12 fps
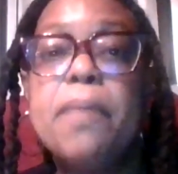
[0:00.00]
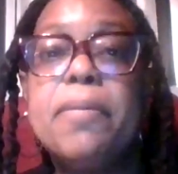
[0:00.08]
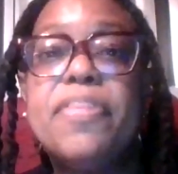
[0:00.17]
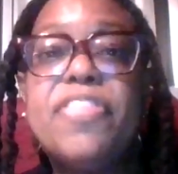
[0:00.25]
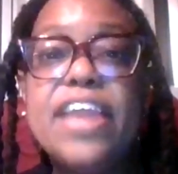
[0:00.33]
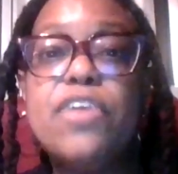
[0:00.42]

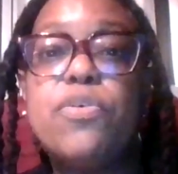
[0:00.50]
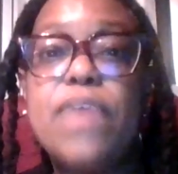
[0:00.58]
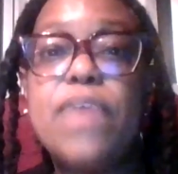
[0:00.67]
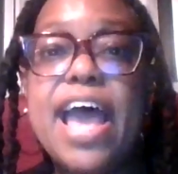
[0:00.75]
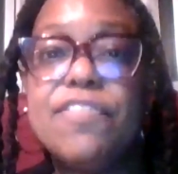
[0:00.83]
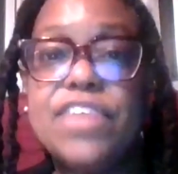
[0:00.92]
but they
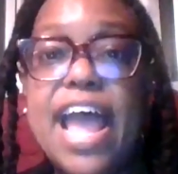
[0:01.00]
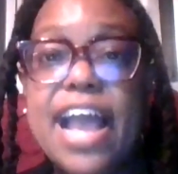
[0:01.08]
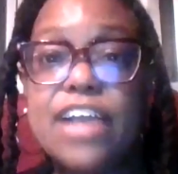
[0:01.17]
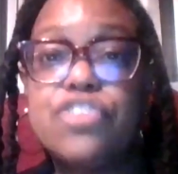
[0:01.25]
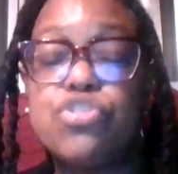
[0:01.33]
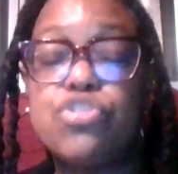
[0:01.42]
don't have an
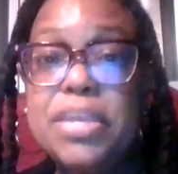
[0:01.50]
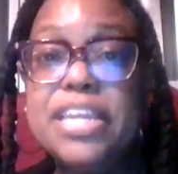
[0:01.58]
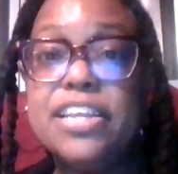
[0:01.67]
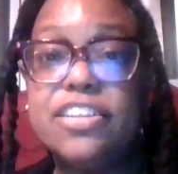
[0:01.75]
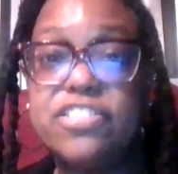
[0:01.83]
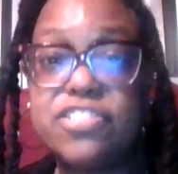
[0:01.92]
actual
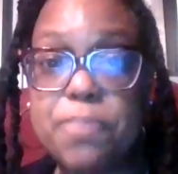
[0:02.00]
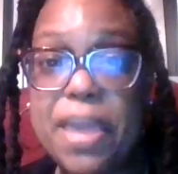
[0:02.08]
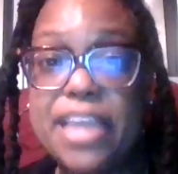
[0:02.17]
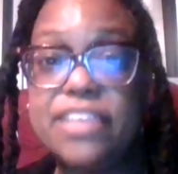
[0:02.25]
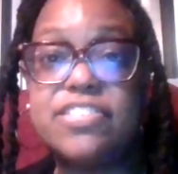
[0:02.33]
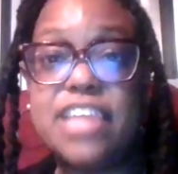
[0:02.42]
meeting
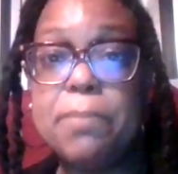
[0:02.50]
space.